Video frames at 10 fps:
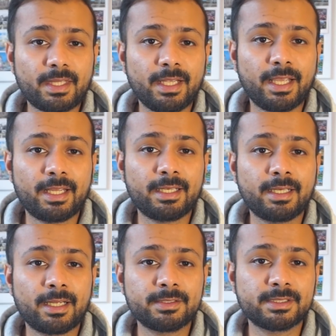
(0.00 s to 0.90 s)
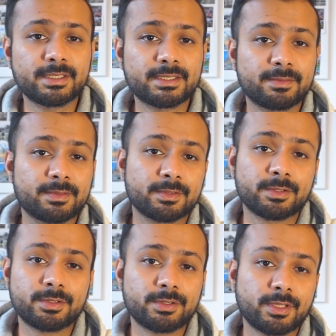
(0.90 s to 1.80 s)
And I would suggest, if
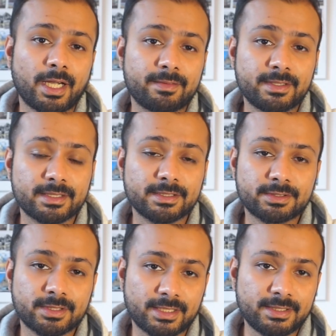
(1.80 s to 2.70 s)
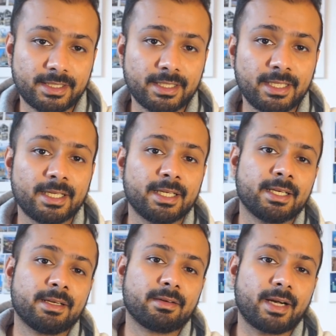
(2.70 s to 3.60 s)
you haven't understood anything,
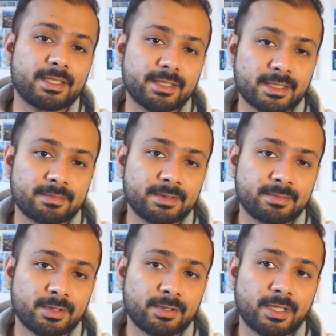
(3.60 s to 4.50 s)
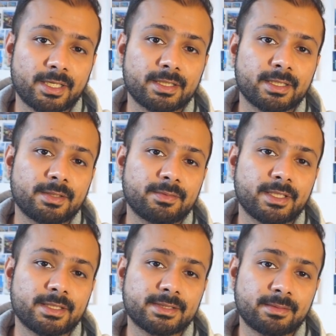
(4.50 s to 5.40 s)
write in the comment below, and if
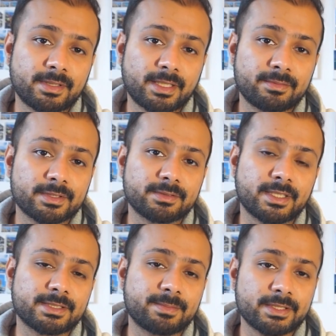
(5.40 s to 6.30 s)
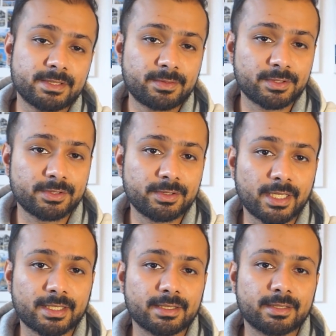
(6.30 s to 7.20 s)
there is something which is very special for you,
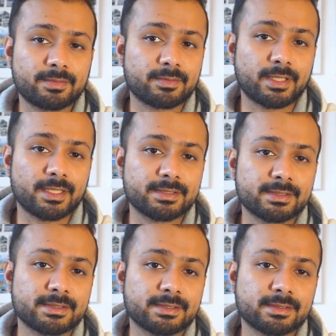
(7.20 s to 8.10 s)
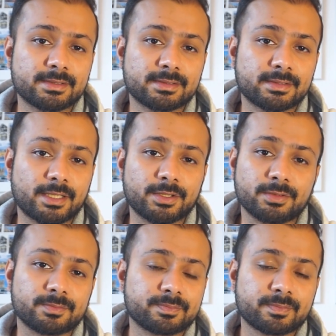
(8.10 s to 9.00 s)
like if there is, I don't know,